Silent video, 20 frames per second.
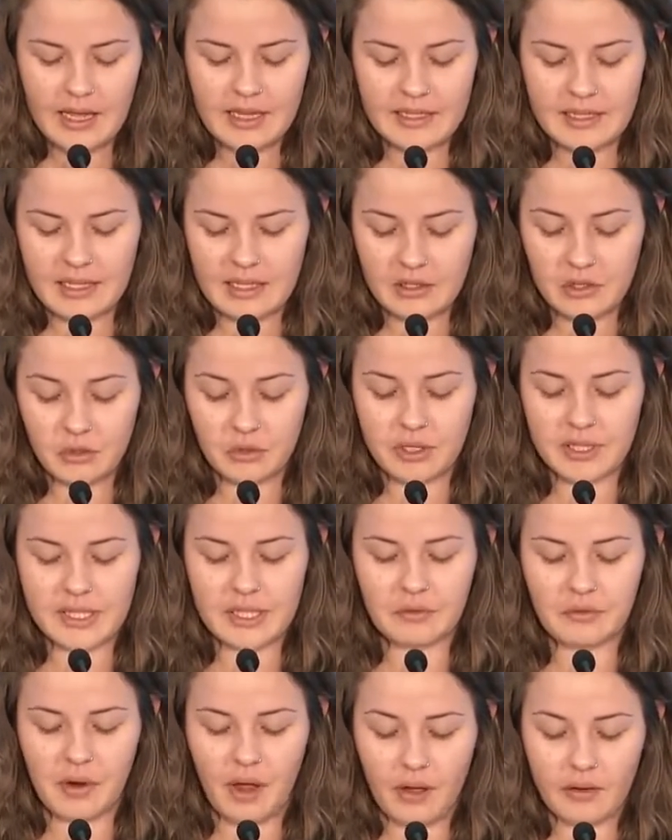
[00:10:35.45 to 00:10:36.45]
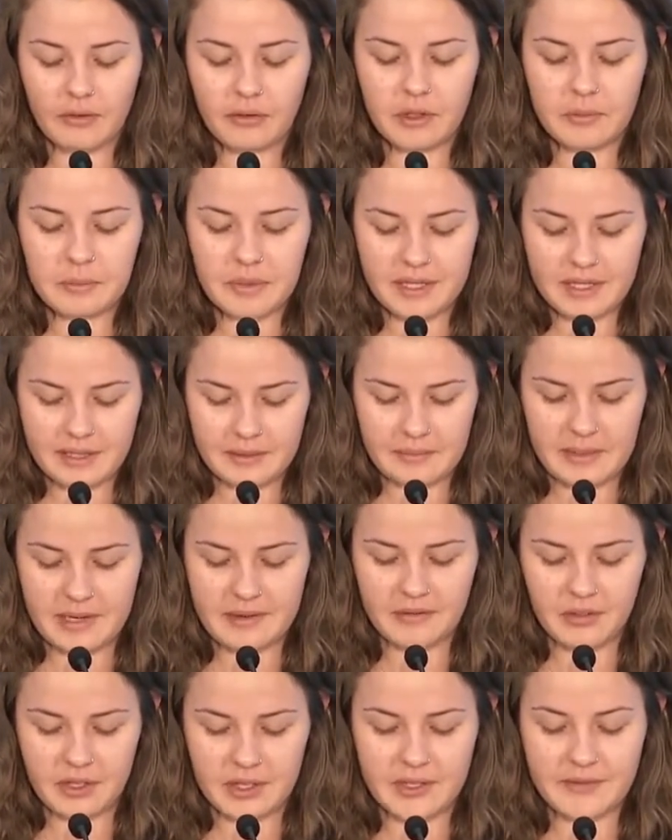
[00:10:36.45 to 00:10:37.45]
as he endures a wrongful
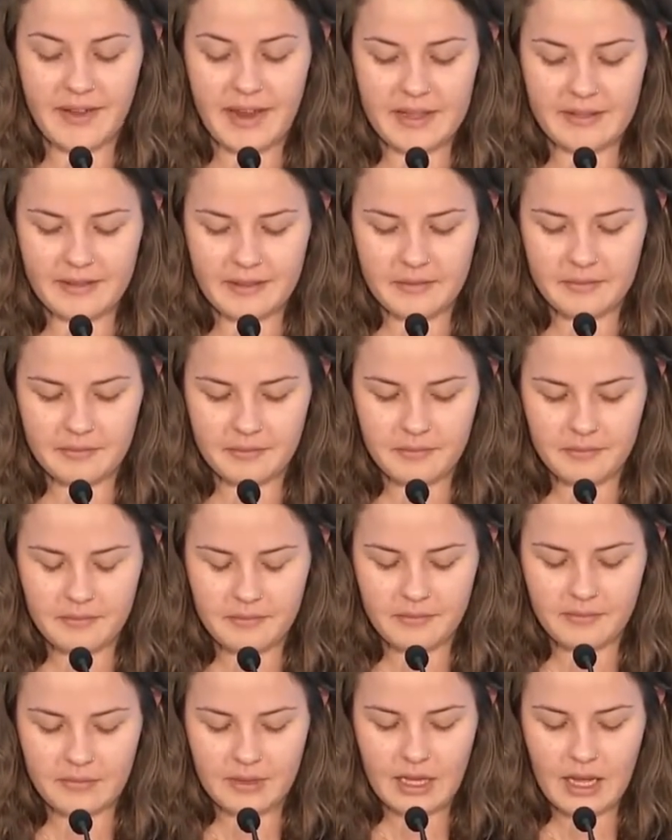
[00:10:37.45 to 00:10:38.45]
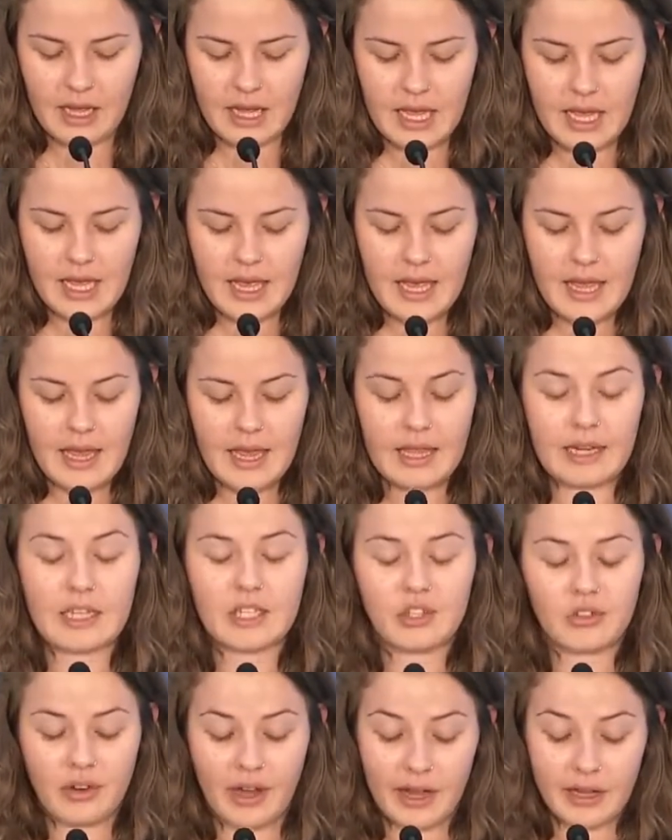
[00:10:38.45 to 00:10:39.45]
imprisonment for his faith. In
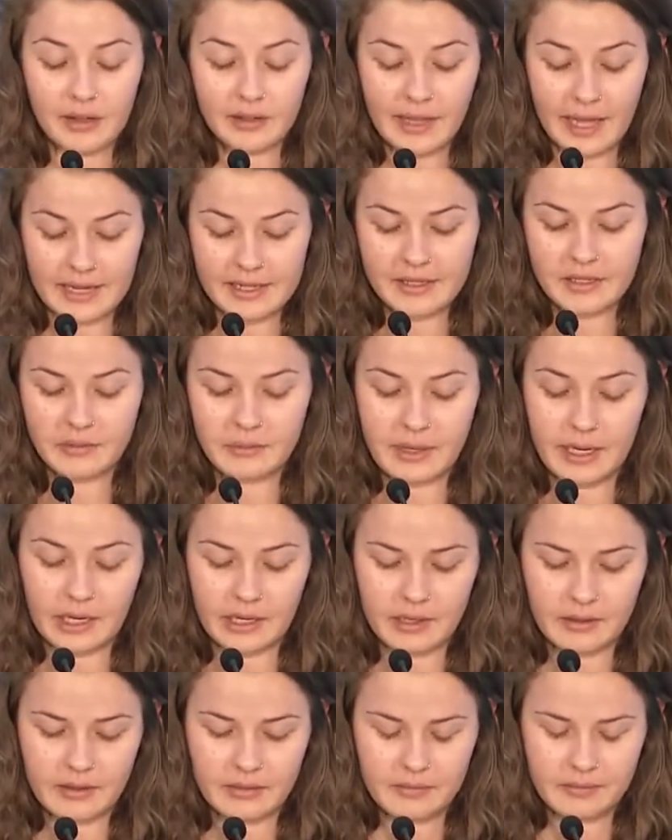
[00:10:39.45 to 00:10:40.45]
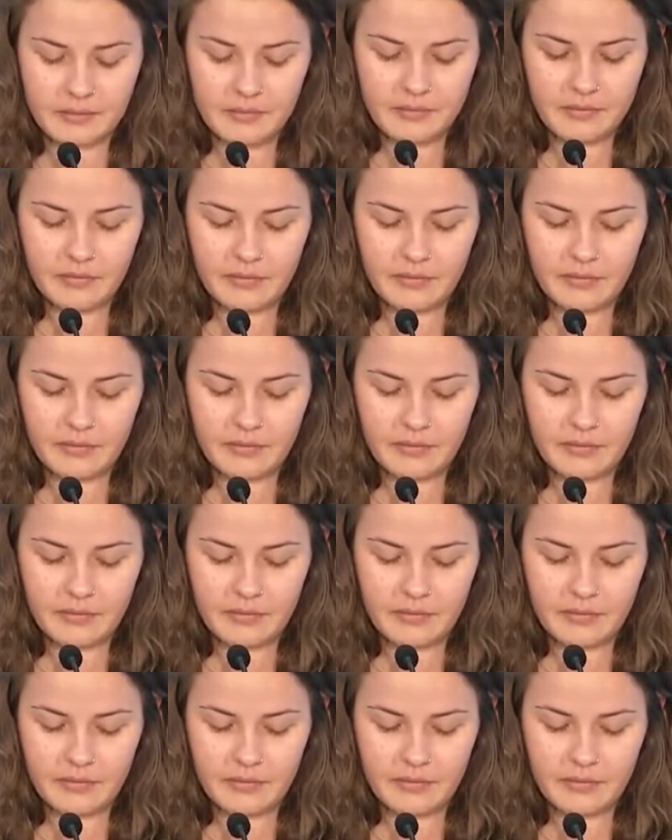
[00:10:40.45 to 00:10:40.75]
his trial last week,